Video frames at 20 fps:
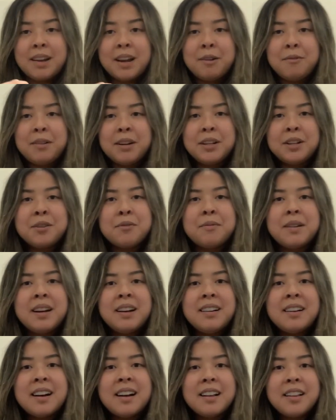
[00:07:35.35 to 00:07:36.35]
I wonder what
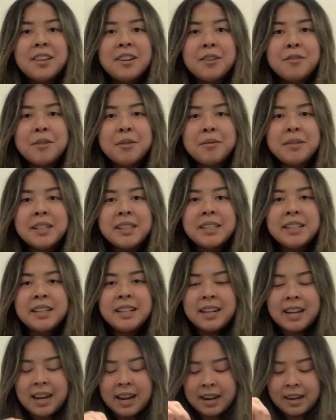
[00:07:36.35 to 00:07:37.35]
color will we see
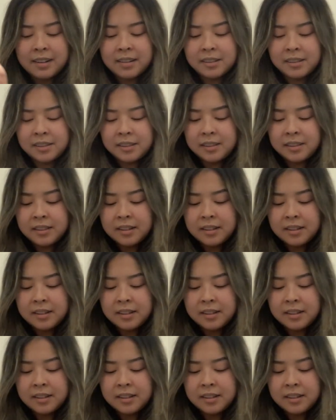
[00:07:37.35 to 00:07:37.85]
next?